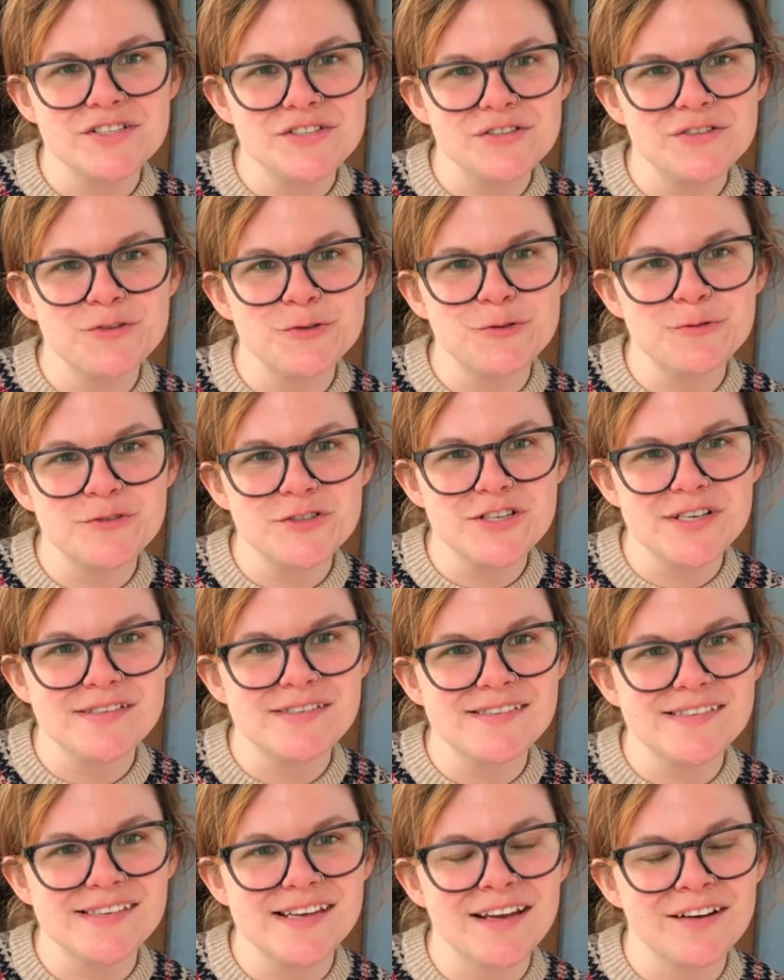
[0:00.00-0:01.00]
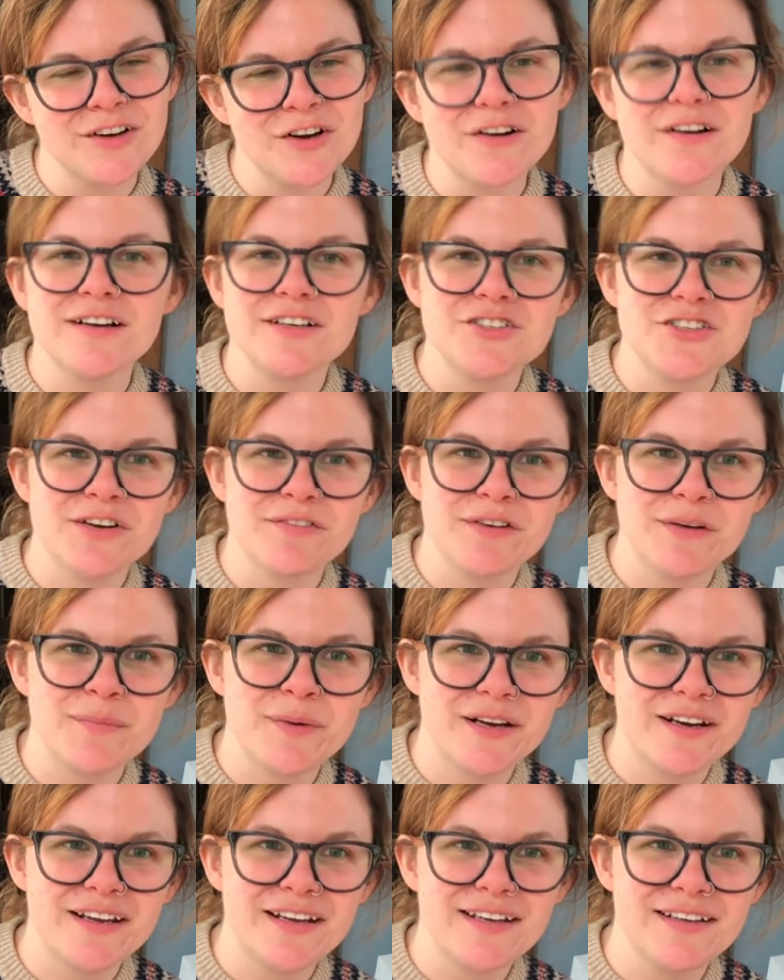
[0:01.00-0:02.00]
to just encourage
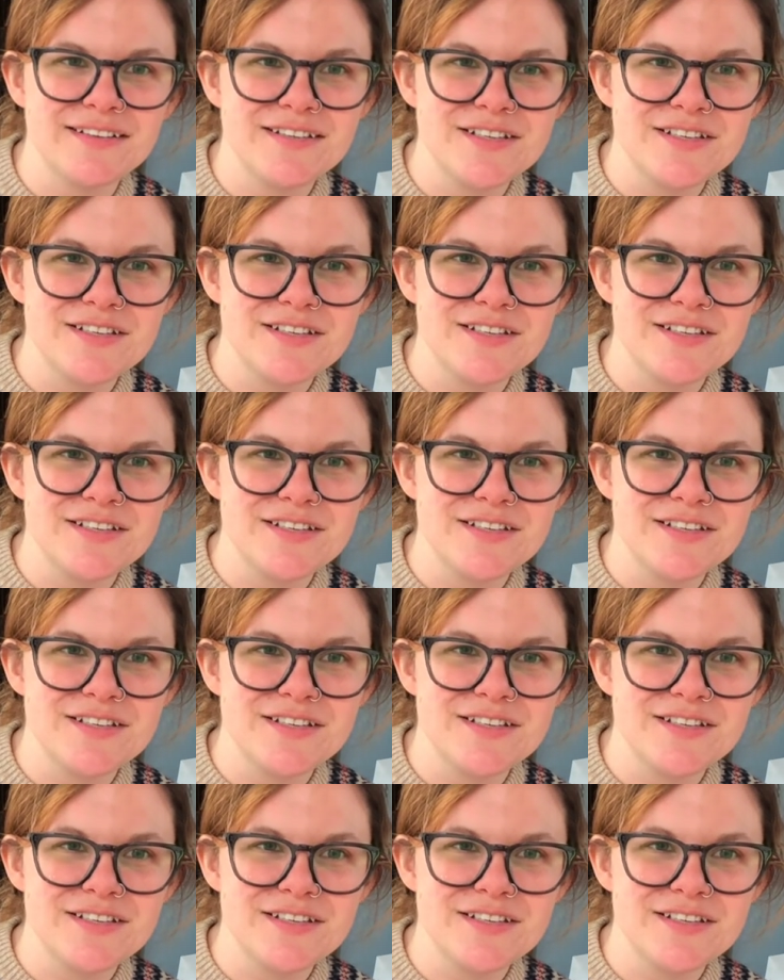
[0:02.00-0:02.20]
everybody.